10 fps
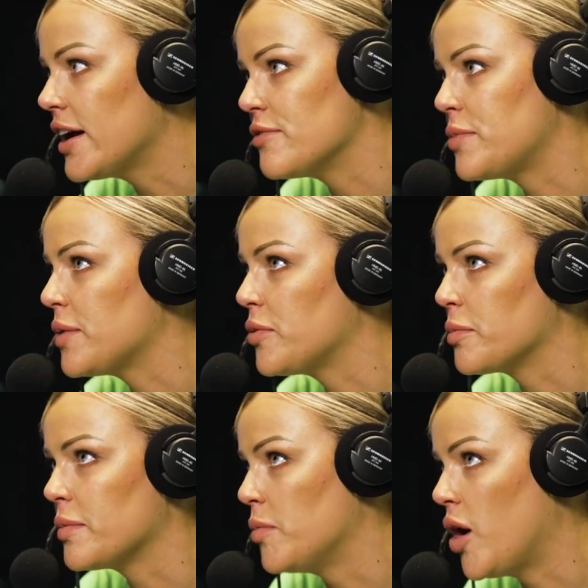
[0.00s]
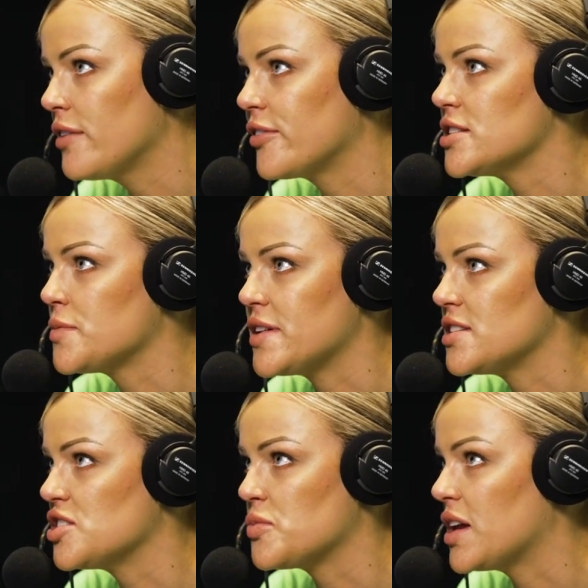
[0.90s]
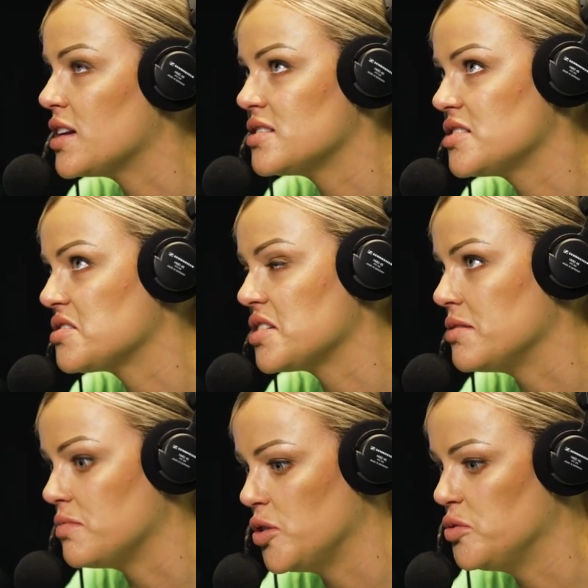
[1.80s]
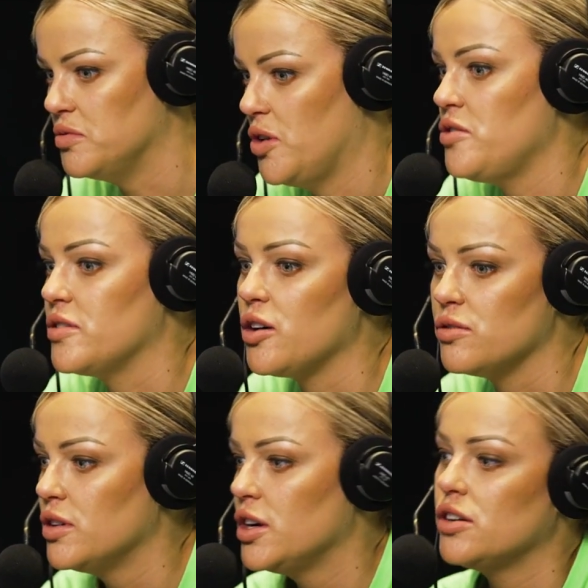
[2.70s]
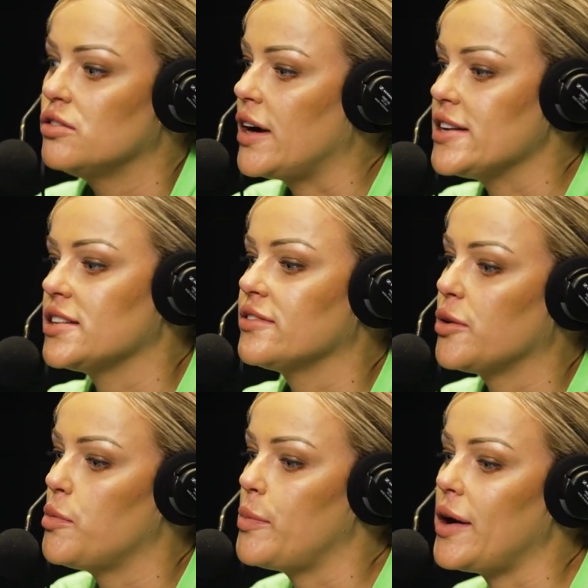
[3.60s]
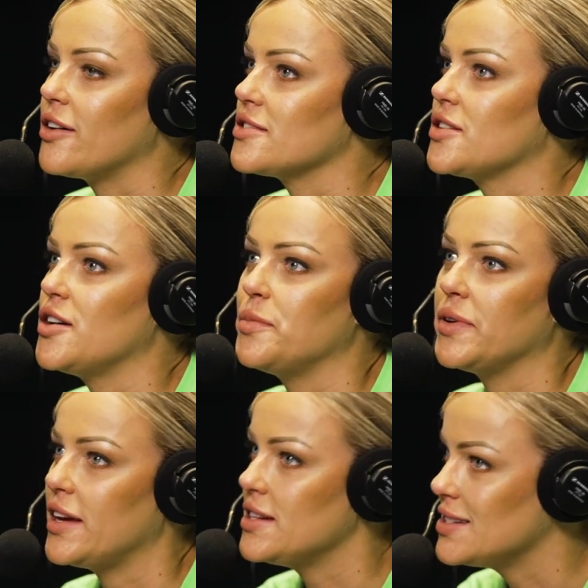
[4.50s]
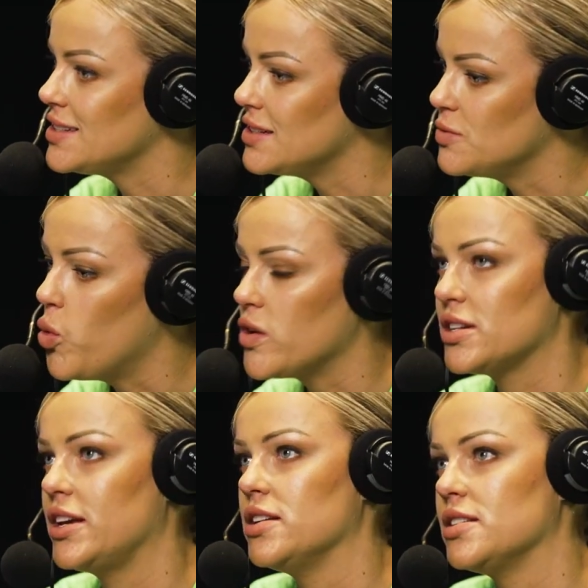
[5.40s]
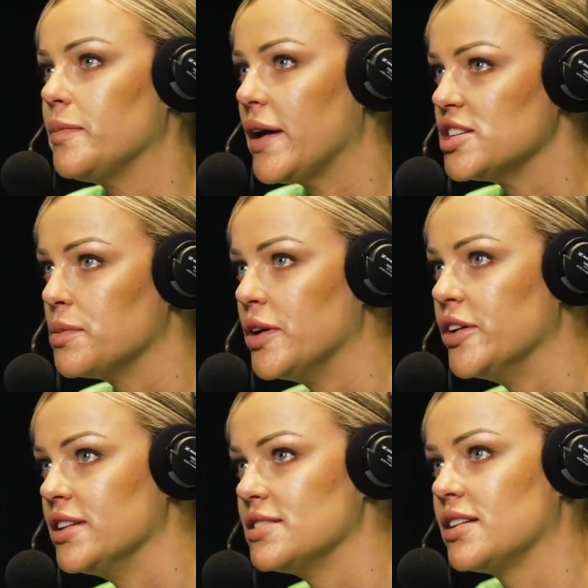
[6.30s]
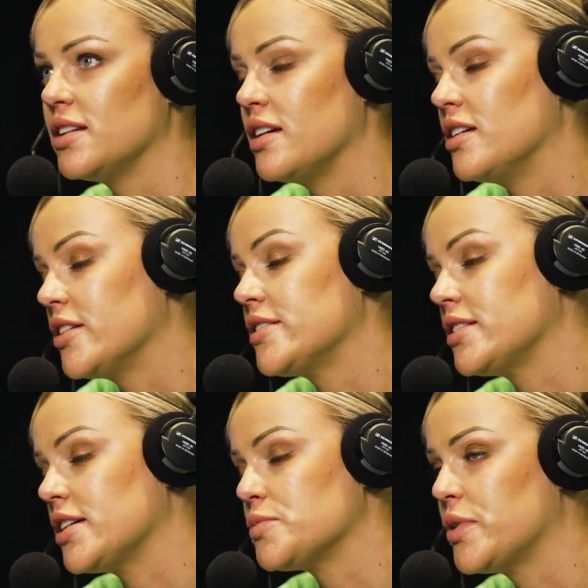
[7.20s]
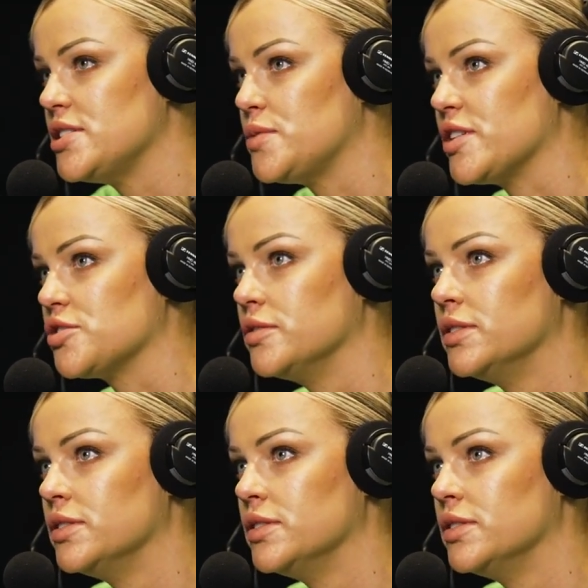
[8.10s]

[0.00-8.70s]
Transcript: have people, my friends messaging me, and it's just in, who don't know racing from a bar of soap, but they just want to get to the Magic Millions, and, and I think that's pretty special.